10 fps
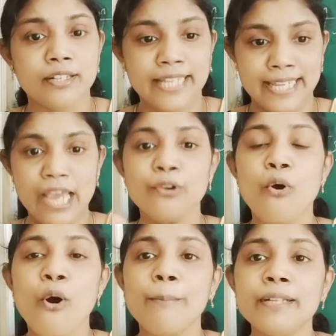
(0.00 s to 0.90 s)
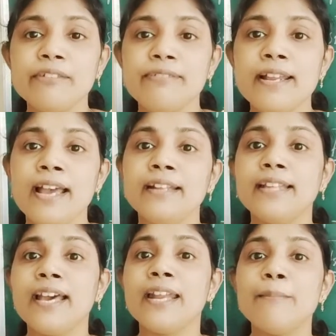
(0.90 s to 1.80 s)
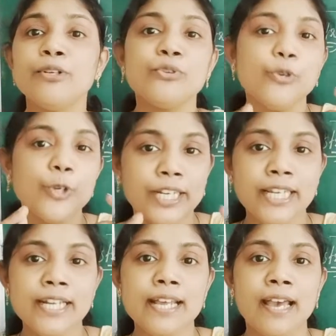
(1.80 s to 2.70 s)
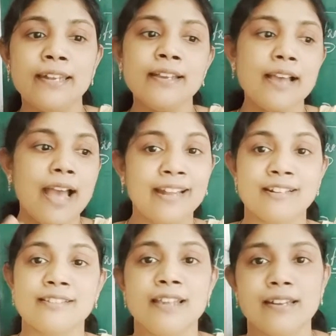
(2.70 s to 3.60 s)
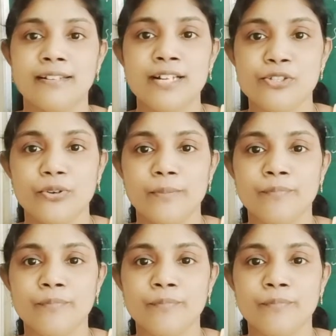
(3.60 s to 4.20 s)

They can open the file and they are able to read and understand it. That's all.